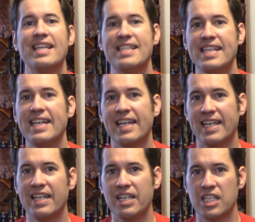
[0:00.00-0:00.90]
did
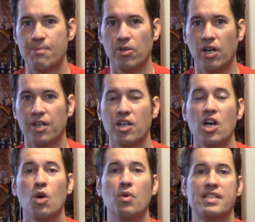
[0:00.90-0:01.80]
in his book
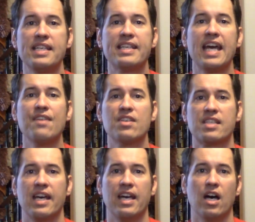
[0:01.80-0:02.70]
was he gave us
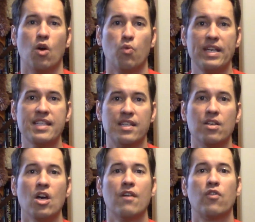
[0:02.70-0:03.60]
a, a
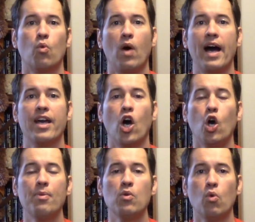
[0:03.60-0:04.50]
reason for why
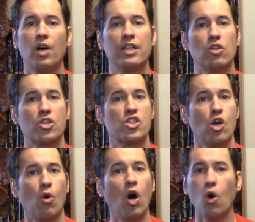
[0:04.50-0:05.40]
Obi-Wan looks
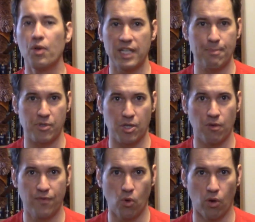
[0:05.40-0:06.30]
so old in
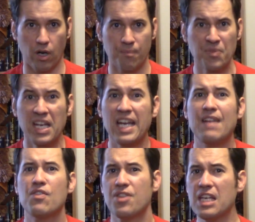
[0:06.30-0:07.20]
episode four. If
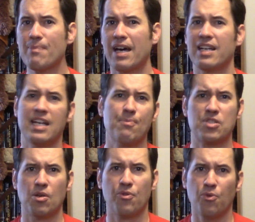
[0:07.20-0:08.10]
you think about it, in
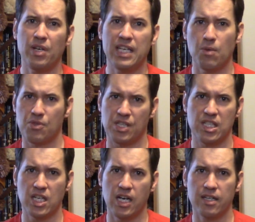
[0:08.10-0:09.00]
episode three, it was the
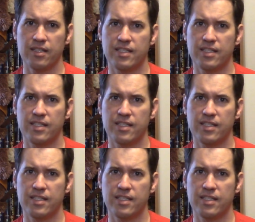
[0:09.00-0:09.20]
young,